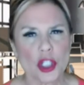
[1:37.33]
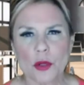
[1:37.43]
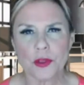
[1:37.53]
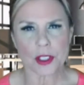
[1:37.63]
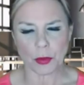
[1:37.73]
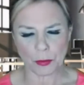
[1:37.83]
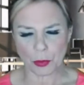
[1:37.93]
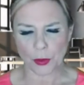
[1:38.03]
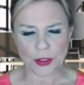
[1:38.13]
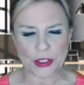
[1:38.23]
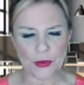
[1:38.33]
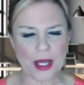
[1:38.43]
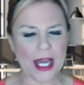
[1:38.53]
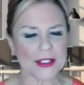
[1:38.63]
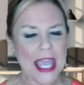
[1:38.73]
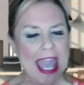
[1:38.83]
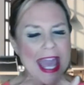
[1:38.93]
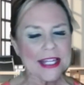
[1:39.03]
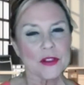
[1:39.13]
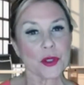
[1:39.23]
so important, you guys,
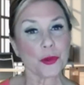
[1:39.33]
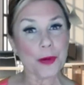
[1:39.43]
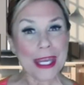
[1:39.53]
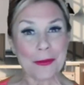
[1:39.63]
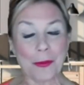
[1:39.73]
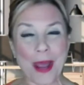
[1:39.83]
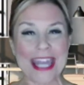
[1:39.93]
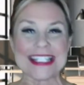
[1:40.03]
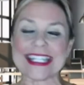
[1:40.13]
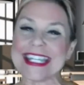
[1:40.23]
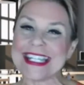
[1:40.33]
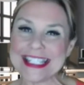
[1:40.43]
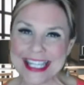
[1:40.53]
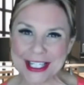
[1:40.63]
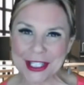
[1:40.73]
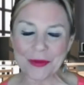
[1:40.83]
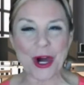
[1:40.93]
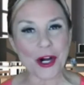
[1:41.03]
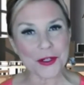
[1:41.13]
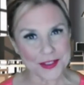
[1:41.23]
and it's a great way to
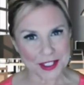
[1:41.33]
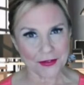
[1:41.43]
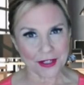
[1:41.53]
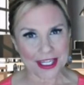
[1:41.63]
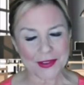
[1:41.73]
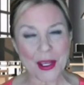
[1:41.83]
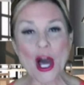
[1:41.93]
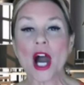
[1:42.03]
continue our series